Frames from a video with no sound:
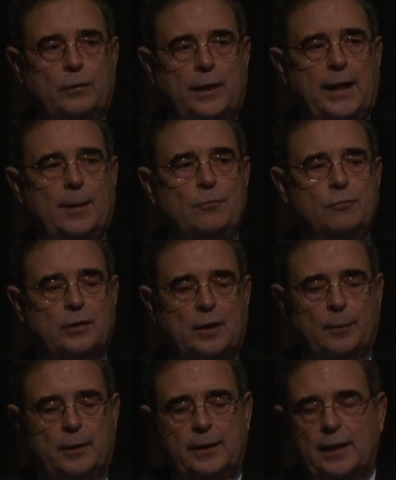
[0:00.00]
labs and
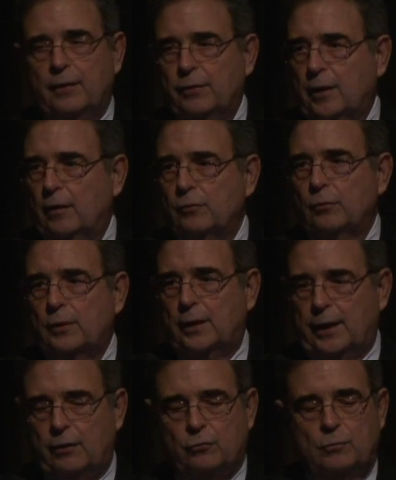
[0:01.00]
about 9,000 of
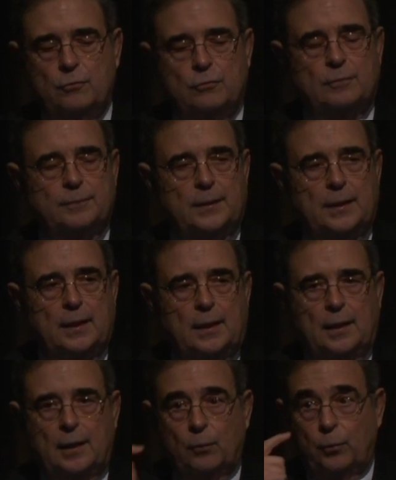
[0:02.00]
classrooms.
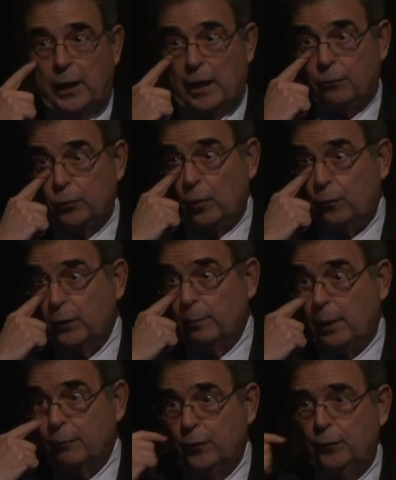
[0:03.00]
We have roughly
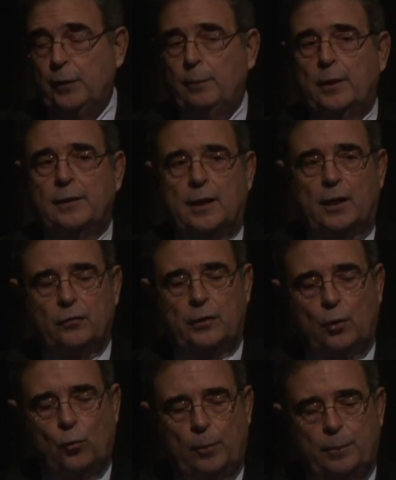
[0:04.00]
about $15 million in
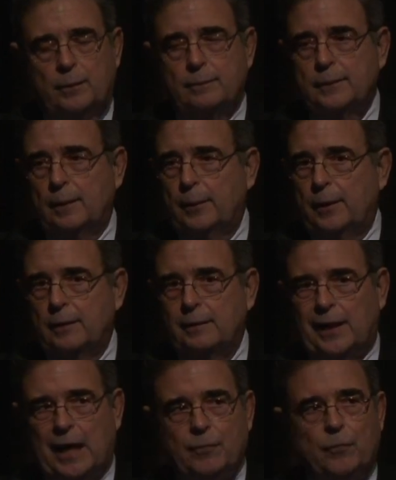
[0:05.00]
equipment. About
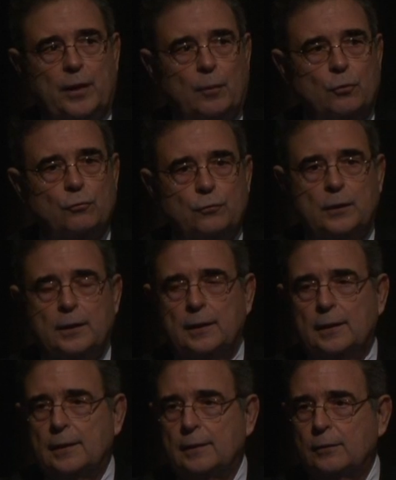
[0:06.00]
half of that was
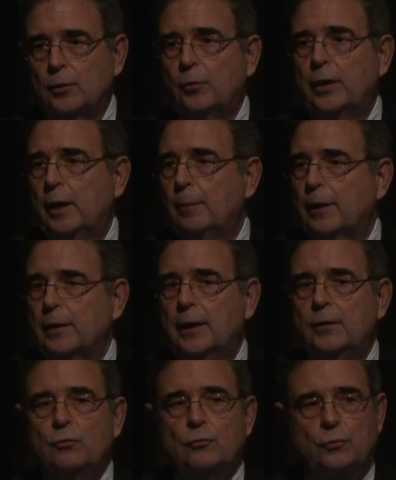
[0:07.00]
donated by
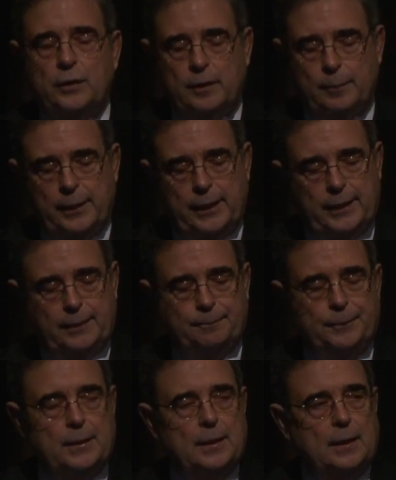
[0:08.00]
industry at the beginning.
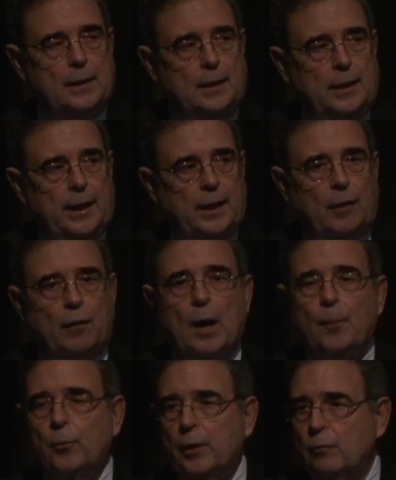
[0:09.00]
And our
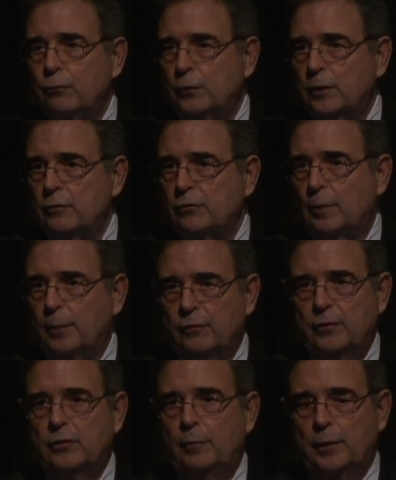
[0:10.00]
operating funds are about
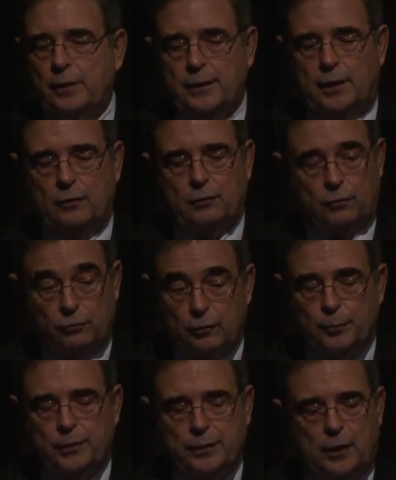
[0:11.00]
$60 million, or
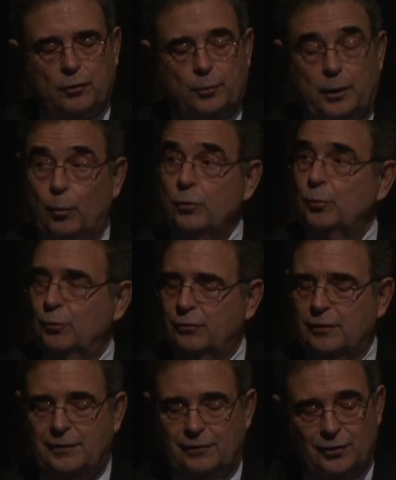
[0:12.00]
$6 million per year. I wish it was
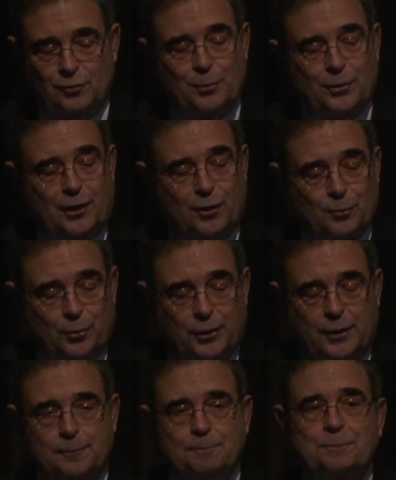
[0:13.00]
$6 million per
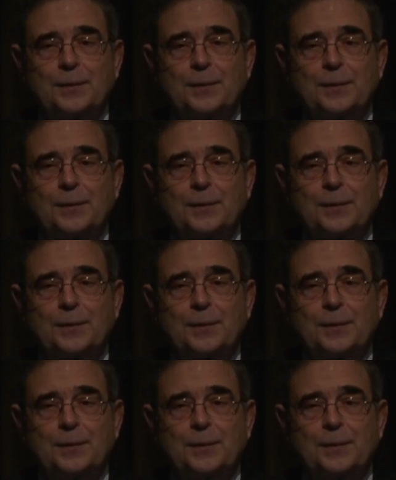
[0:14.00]
year.